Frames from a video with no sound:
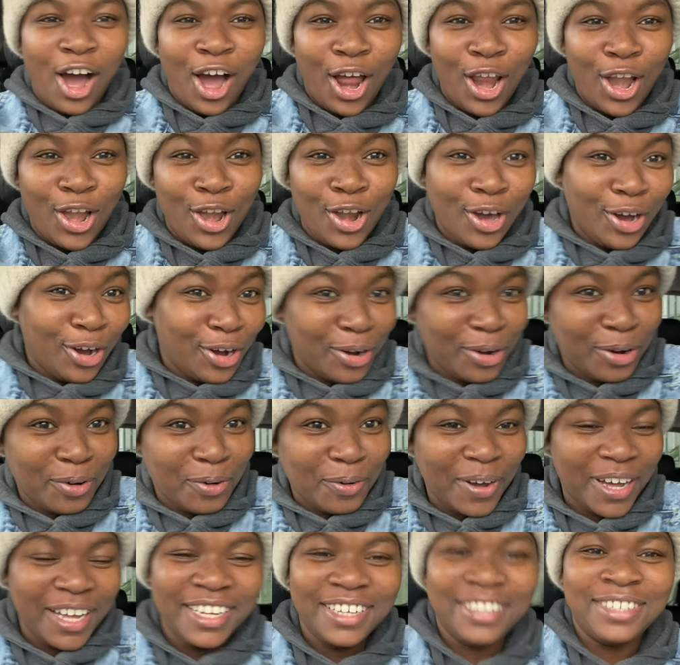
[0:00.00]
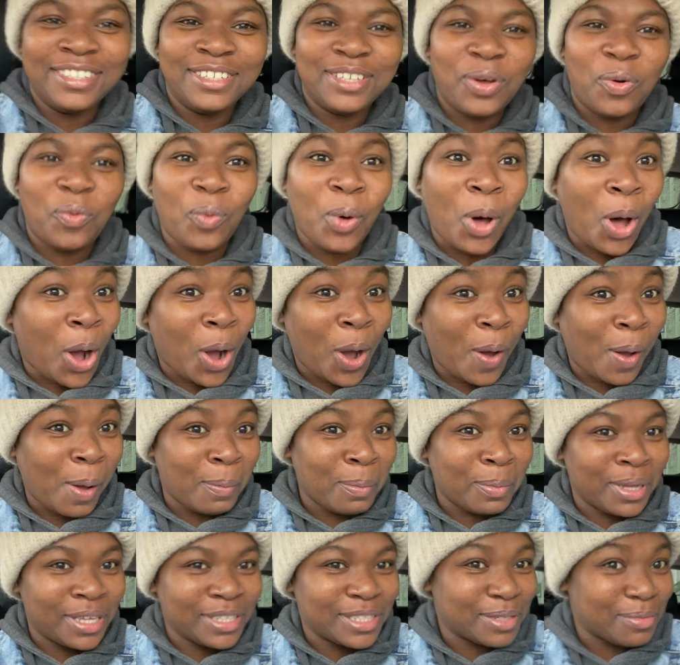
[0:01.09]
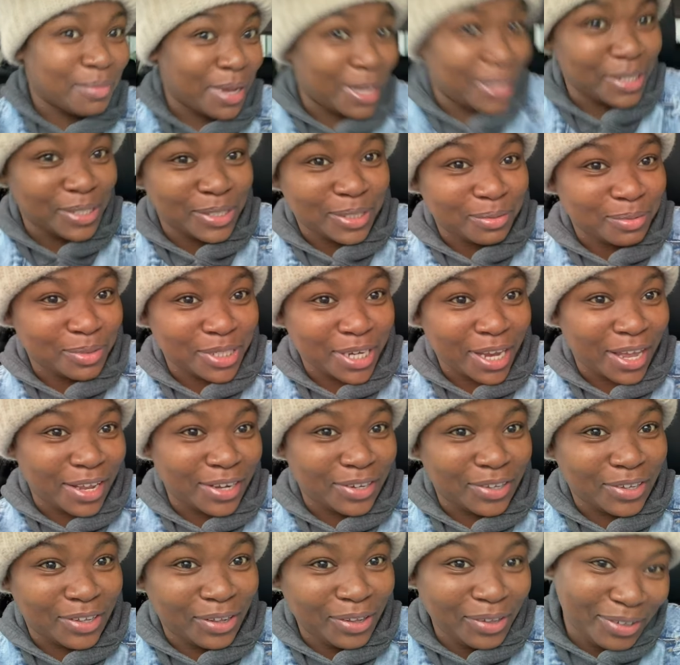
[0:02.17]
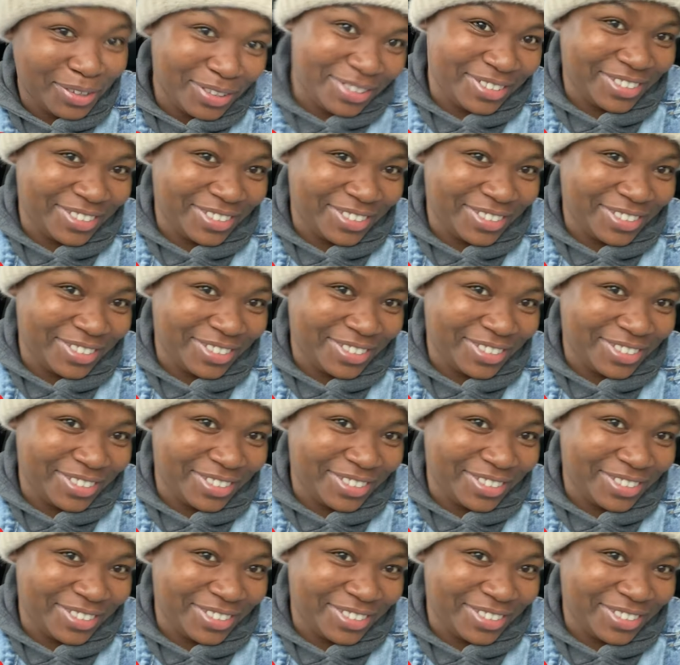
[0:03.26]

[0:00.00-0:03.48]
hello welcome to my youtube channel